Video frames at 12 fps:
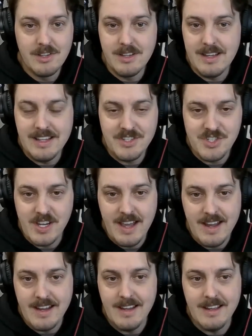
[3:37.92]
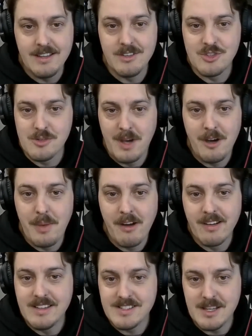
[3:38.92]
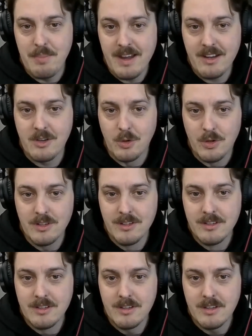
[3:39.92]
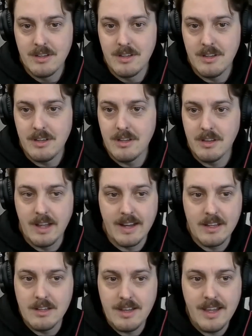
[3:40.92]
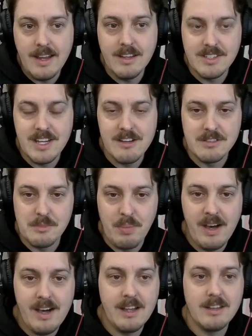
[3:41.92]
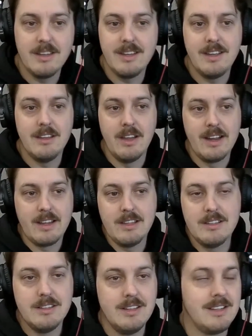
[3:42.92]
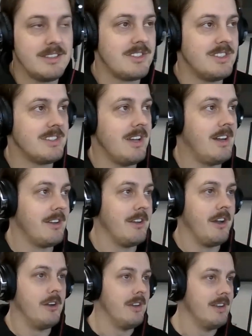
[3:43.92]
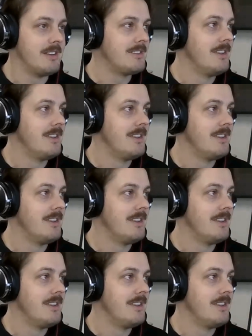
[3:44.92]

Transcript: SGA and Jamal Murray as their backcourt. They're going to tear us apart. It's just, I don't know.